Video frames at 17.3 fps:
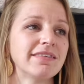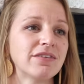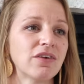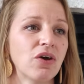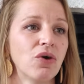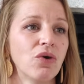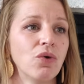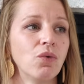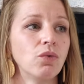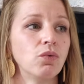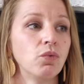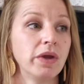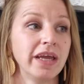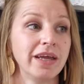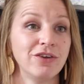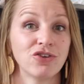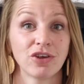So
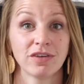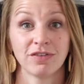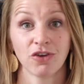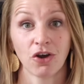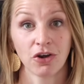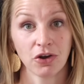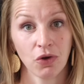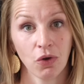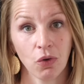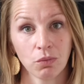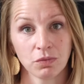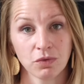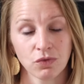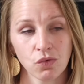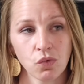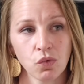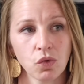we just started
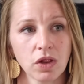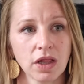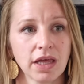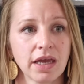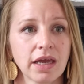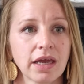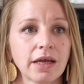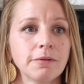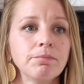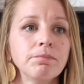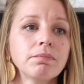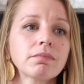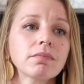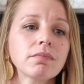homeschooling.